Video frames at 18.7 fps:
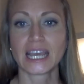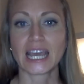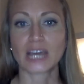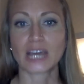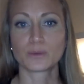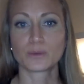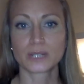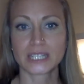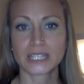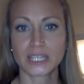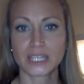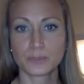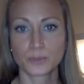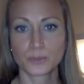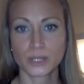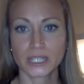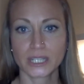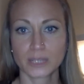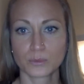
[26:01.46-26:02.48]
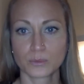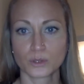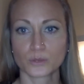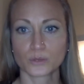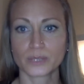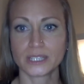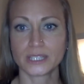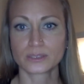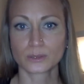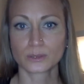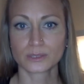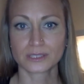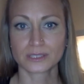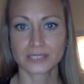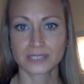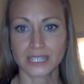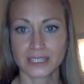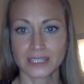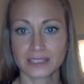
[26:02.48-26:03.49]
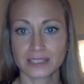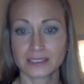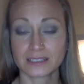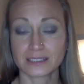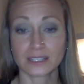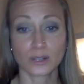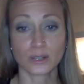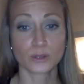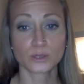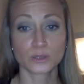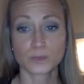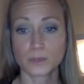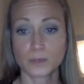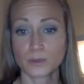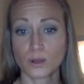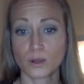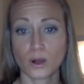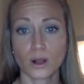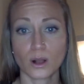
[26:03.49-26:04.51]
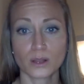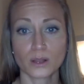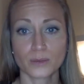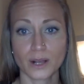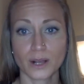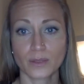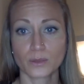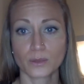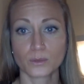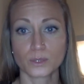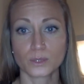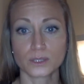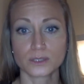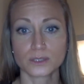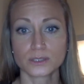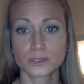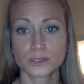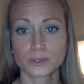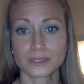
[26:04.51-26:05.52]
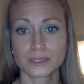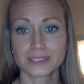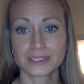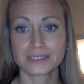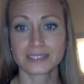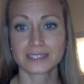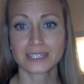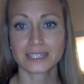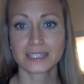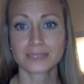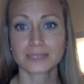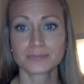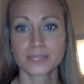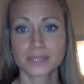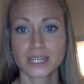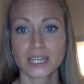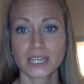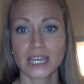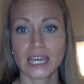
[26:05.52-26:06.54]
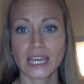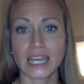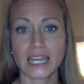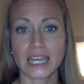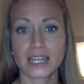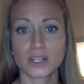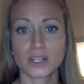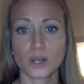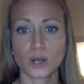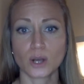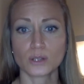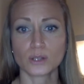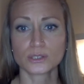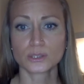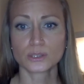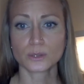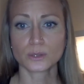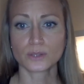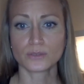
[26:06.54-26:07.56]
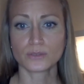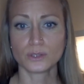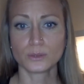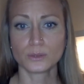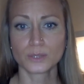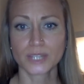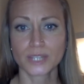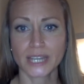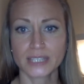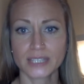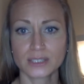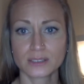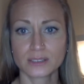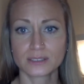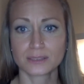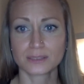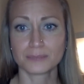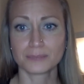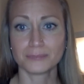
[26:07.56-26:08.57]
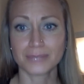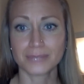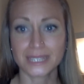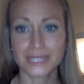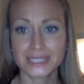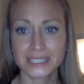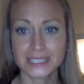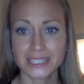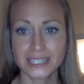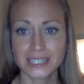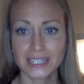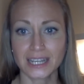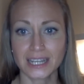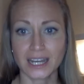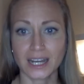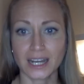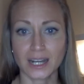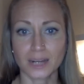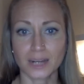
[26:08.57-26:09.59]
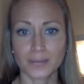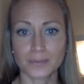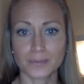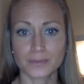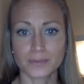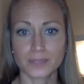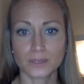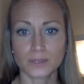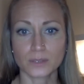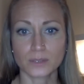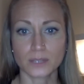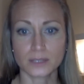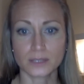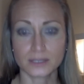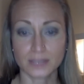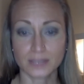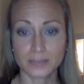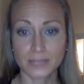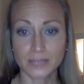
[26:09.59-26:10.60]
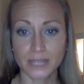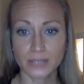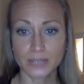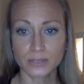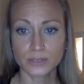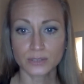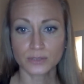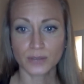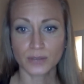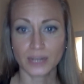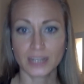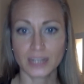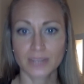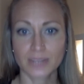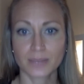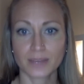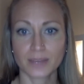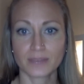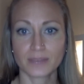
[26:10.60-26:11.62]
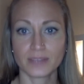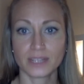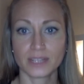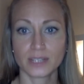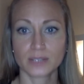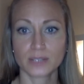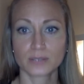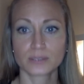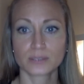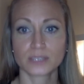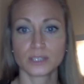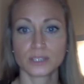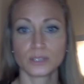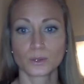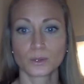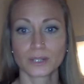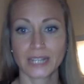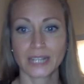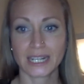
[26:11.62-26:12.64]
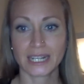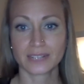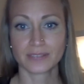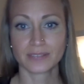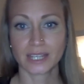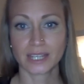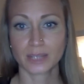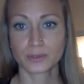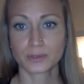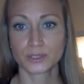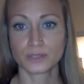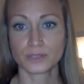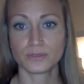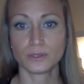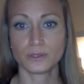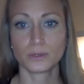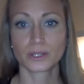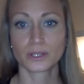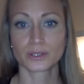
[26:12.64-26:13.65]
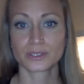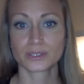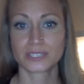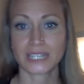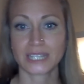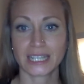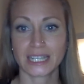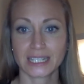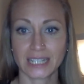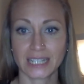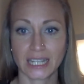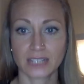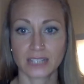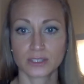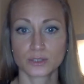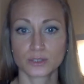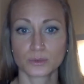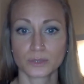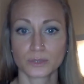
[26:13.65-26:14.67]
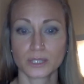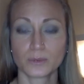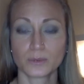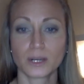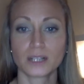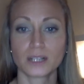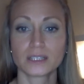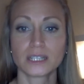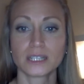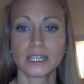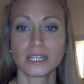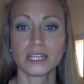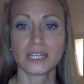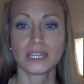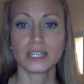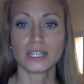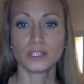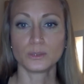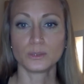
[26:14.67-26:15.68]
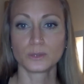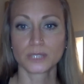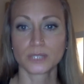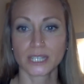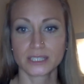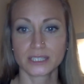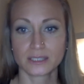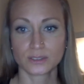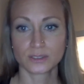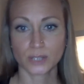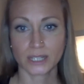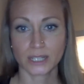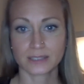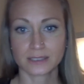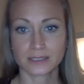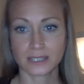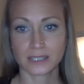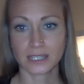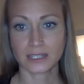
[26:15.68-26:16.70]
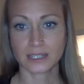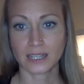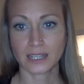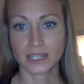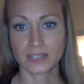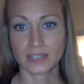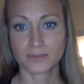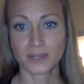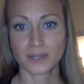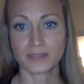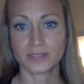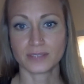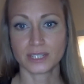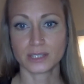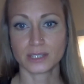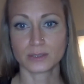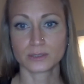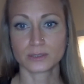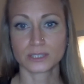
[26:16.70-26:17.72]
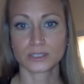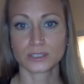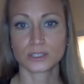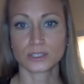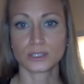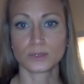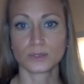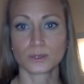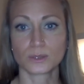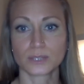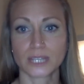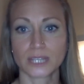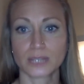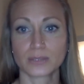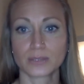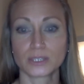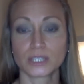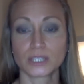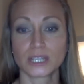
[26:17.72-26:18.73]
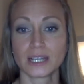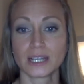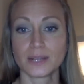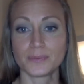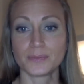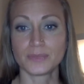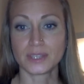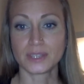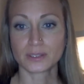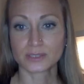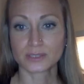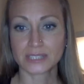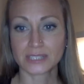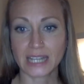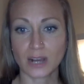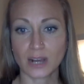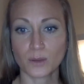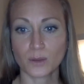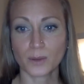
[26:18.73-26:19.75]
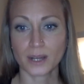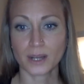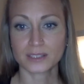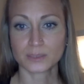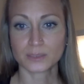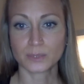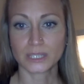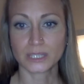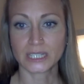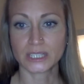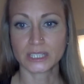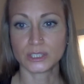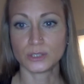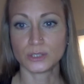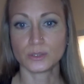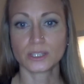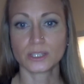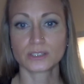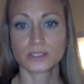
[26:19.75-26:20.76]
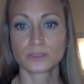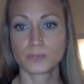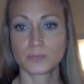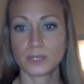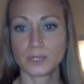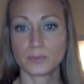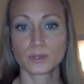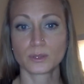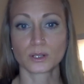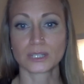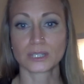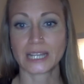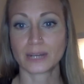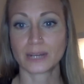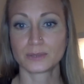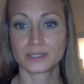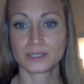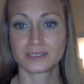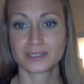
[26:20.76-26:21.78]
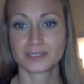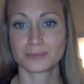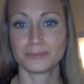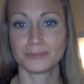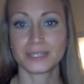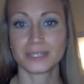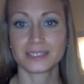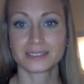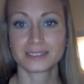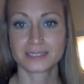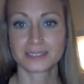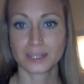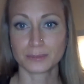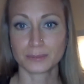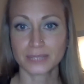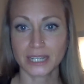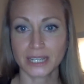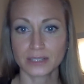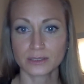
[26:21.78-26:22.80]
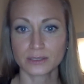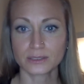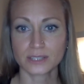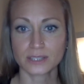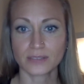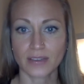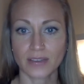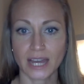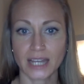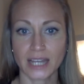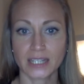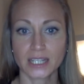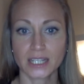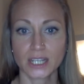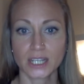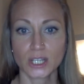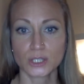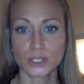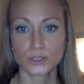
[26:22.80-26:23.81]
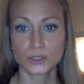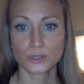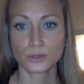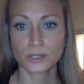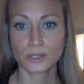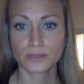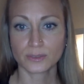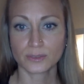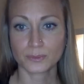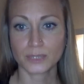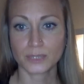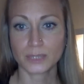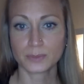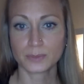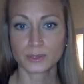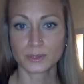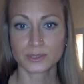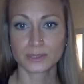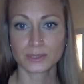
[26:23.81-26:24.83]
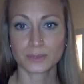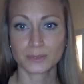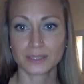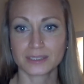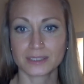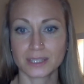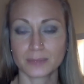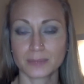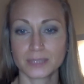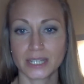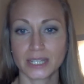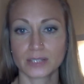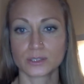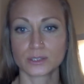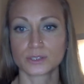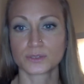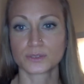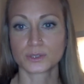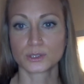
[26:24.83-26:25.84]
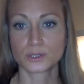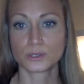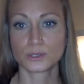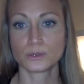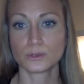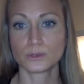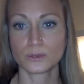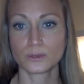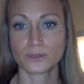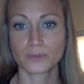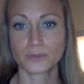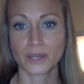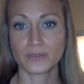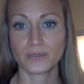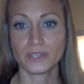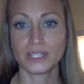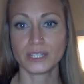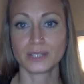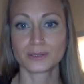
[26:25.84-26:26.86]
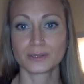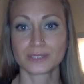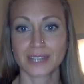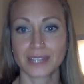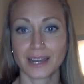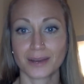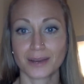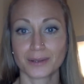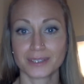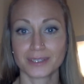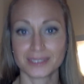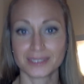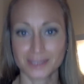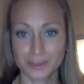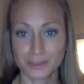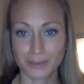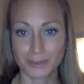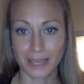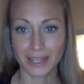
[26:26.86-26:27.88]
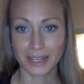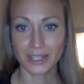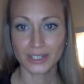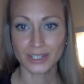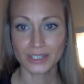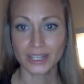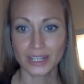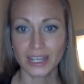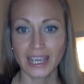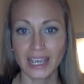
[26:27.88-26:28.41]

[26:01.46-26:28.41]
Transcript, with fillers: I want to keep putting in more resources like this because I know there's people all around the world who are listening and also, if you would like to submit um, subtitles for any of my videos in your native language. If you understand English really well and you would like to translate any of my videos into your language, there's now a possibility to do this. People are allowed to submit subtitles. I've had two different people submit subtitles for two of my videos now in Spanish.